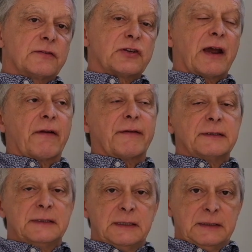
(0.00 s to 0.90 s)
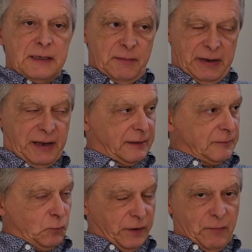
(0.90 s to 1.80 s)
Jarrett playing
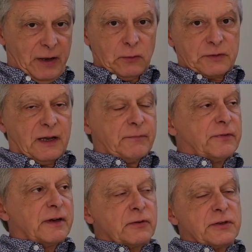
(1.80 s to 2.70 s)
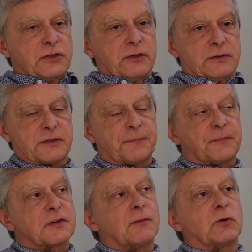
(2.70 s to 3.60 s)
one of my all-time favourite tunes,
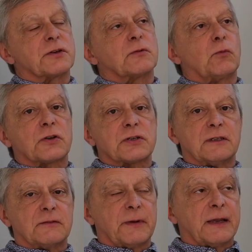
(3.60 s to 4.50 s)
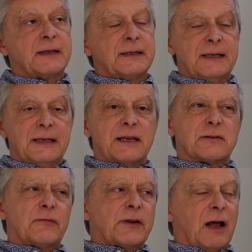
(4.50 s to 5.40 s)
Someone to Watch Over Me. It's
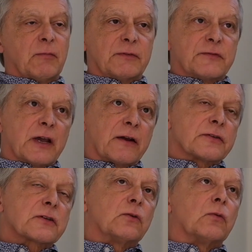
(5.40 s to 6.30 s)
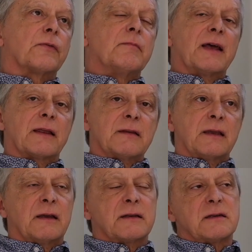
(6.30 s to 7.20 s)
off an album of Jarrett's called The
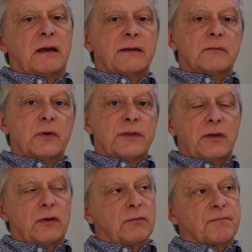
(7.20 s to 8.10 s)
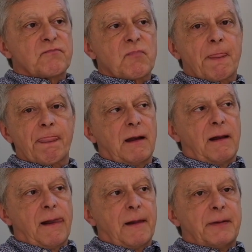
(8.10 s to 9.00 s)
Melody at Night with
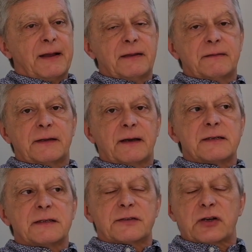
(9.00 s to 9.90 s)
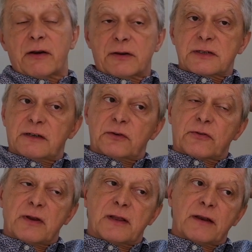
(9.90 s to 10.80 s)
You. Back in the 90s, Jarrett
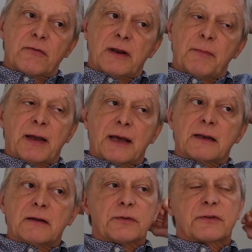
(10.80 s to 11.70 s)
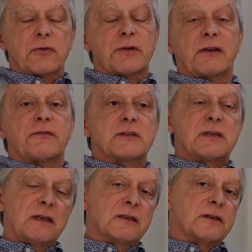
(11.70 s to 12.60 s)
suffered really, really badly with chronic
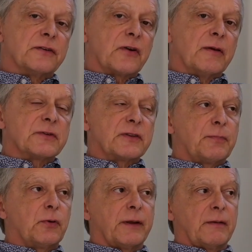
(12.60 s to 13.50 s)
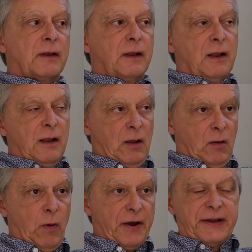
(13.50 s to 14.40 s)
fatigue syndrome to the point
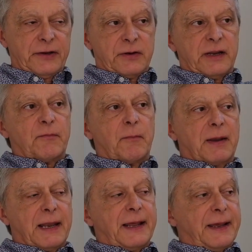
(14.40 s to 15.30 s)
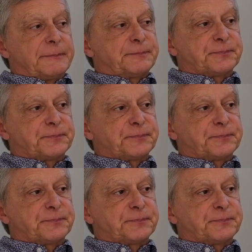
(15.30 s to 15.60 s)
where he couldn't even play.